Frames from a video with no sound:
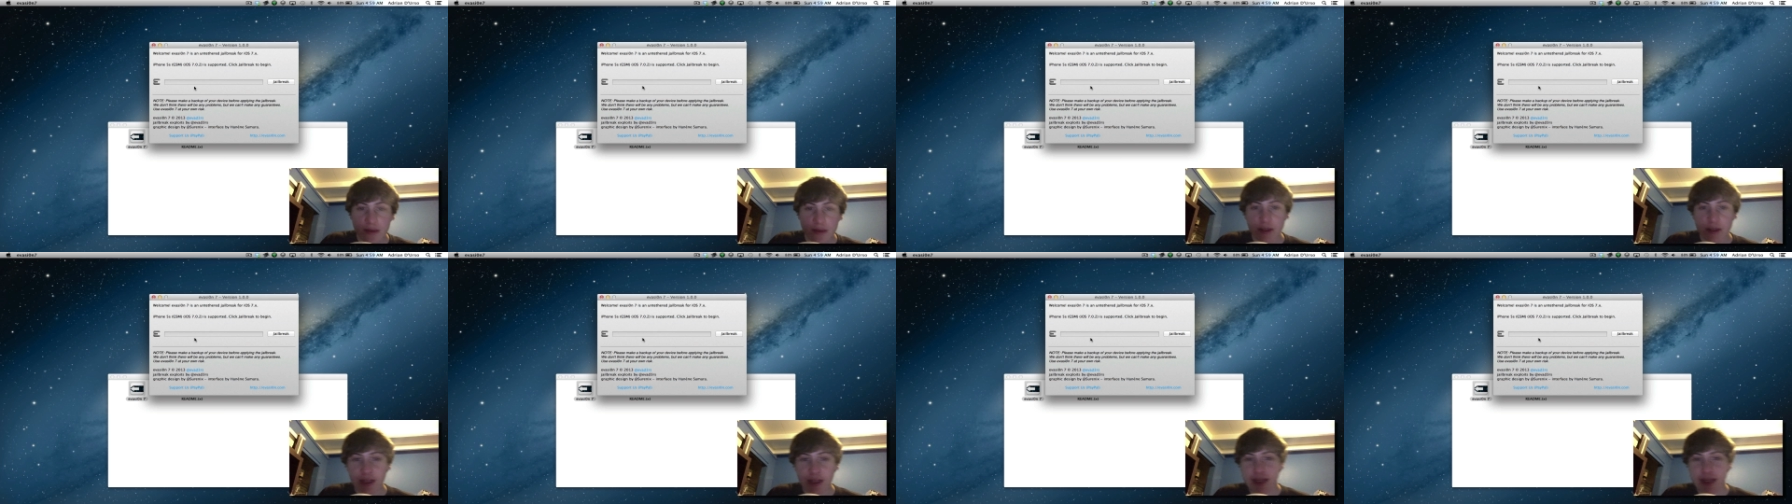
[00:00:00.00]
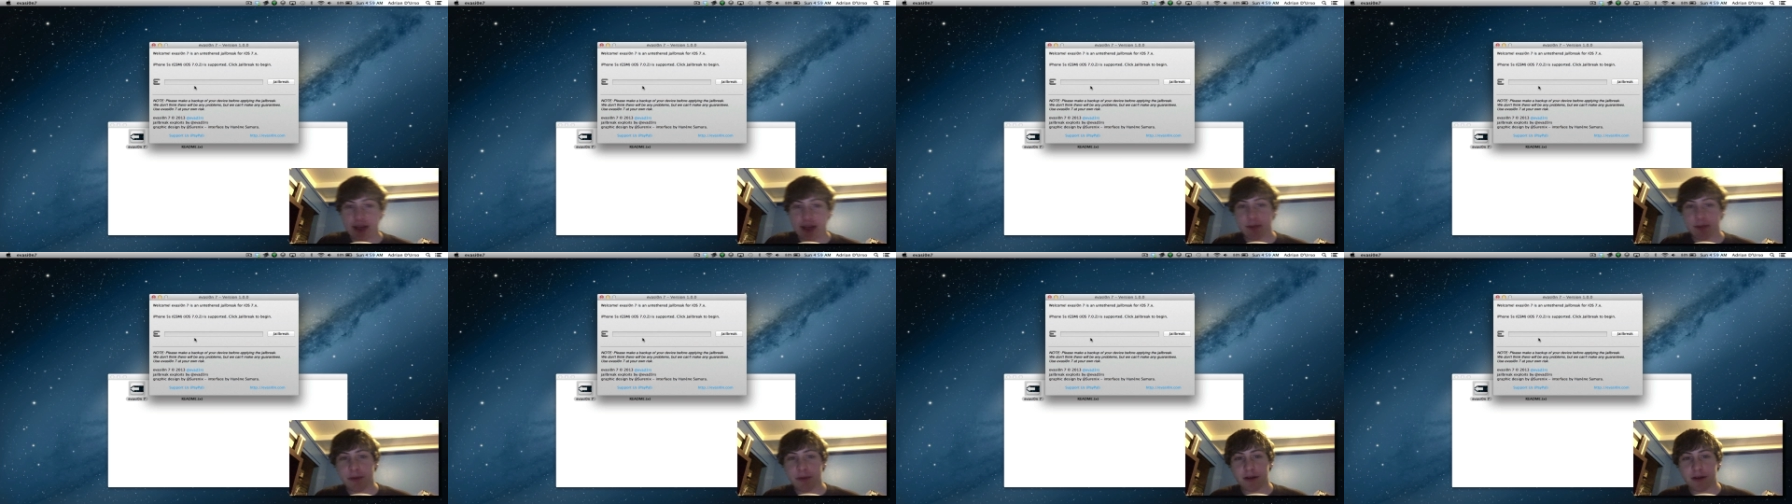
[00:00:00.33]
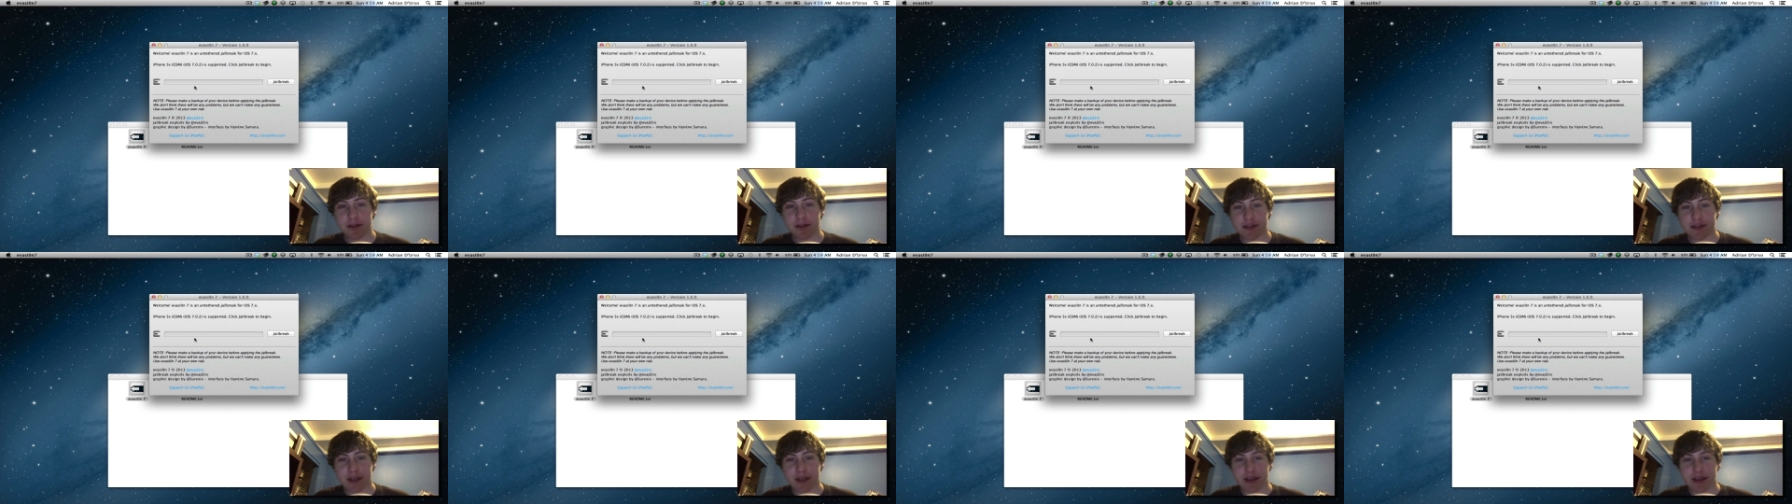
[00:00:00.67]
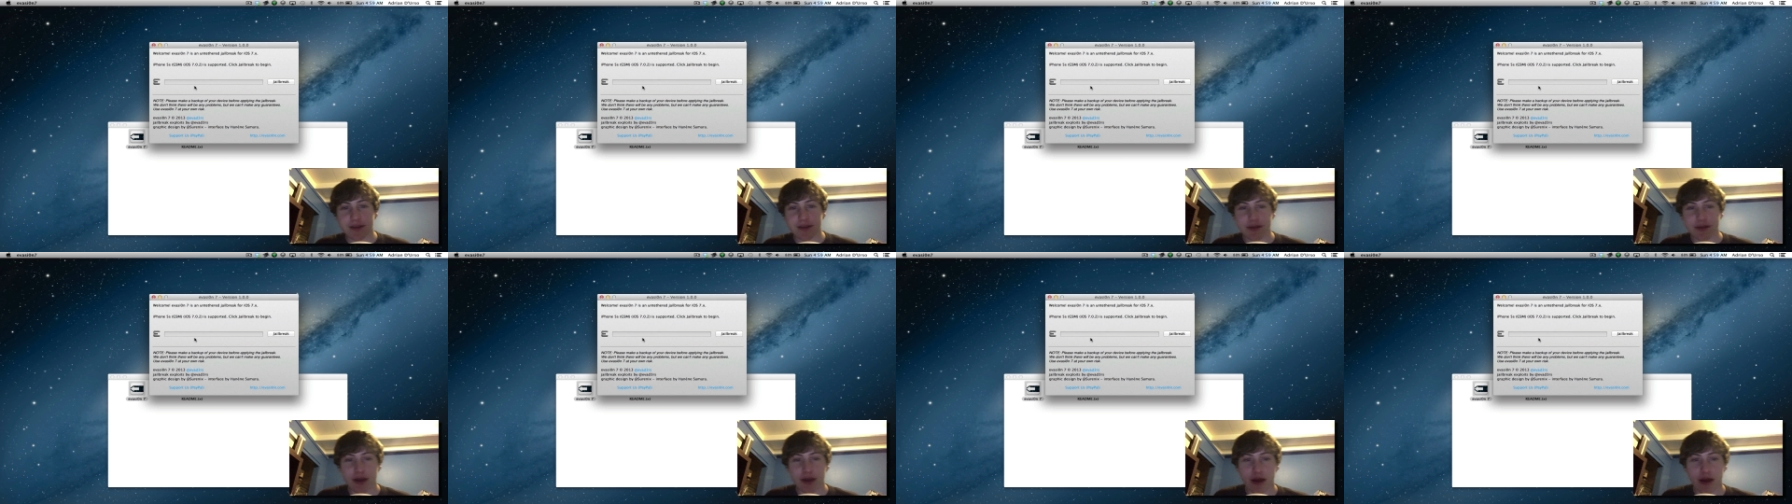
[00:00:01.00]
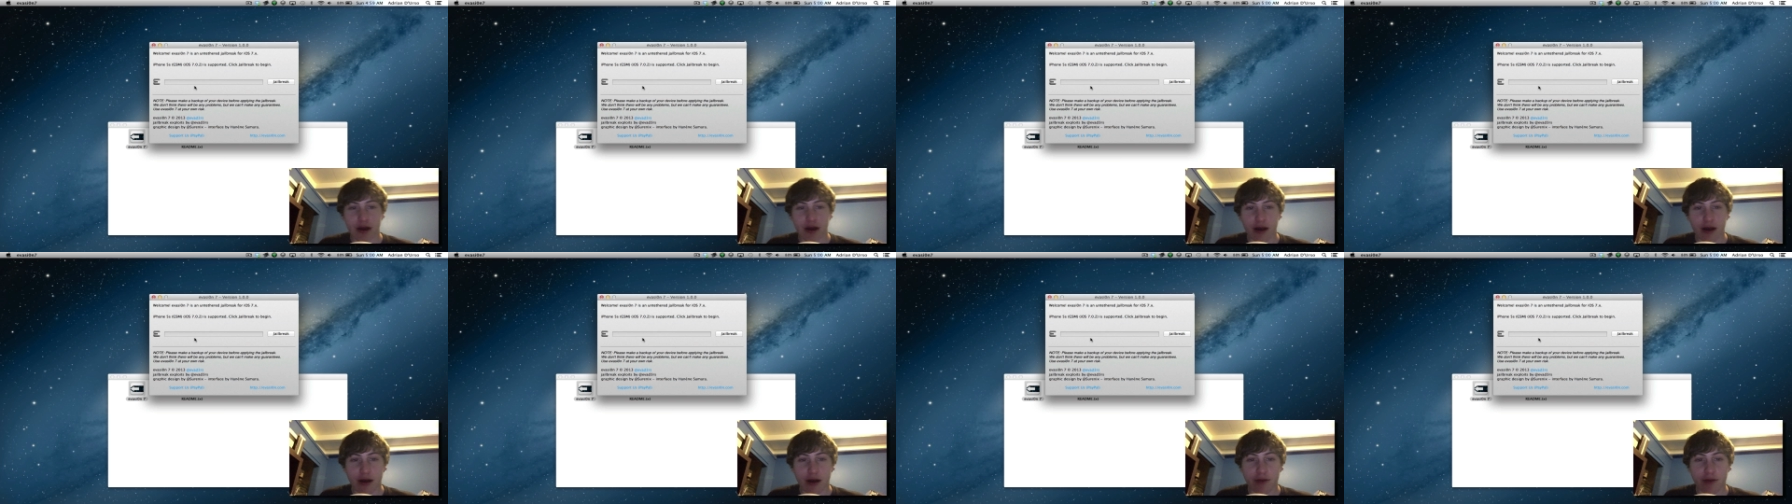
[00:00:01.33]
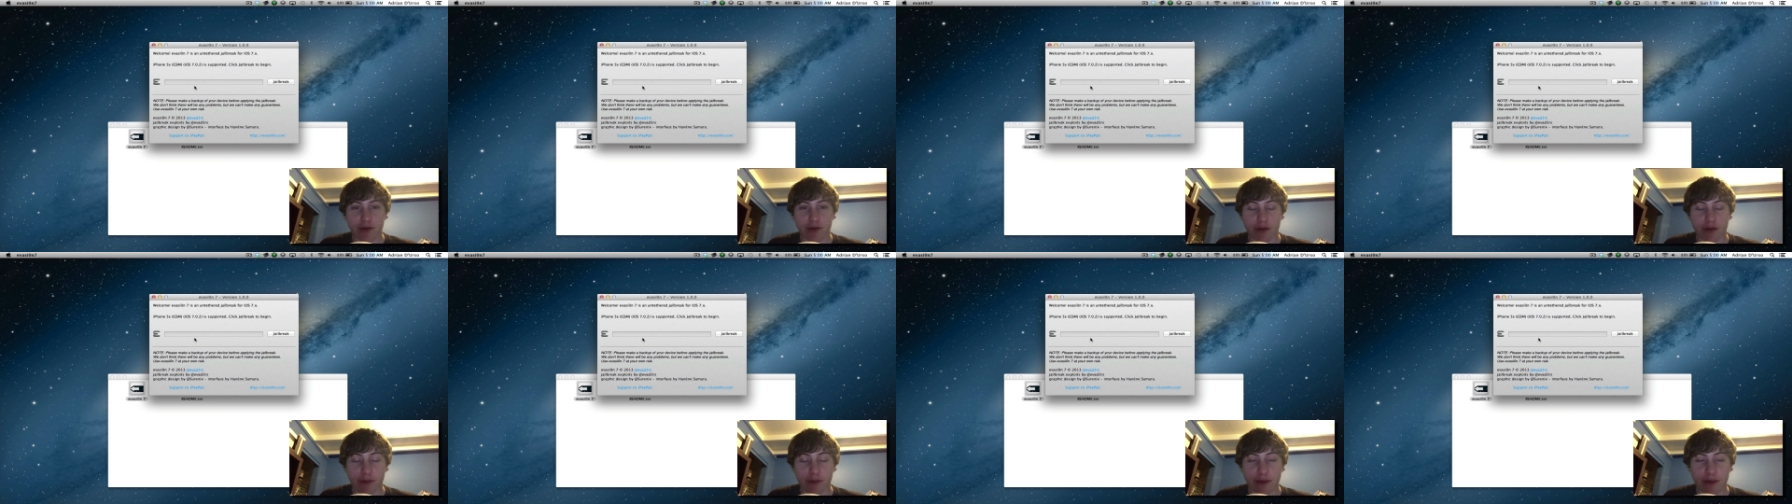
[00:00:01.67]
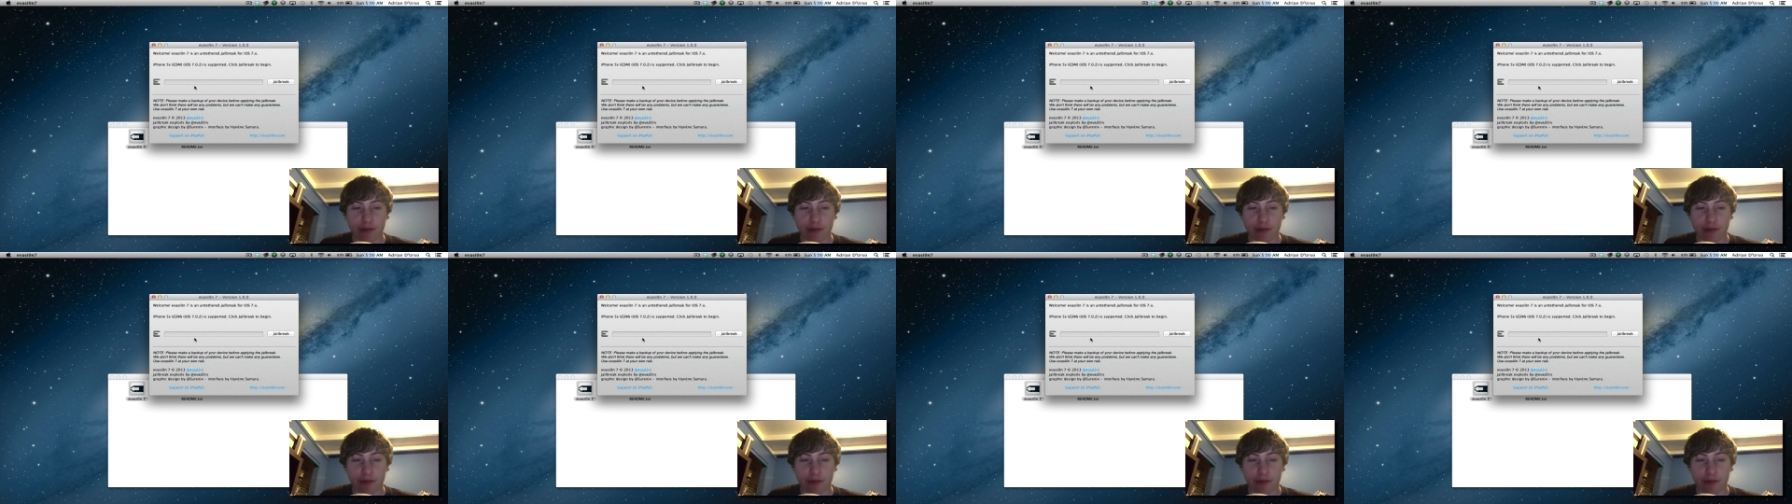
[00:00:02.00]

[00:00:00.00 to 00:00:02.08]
and I apologize uh, for my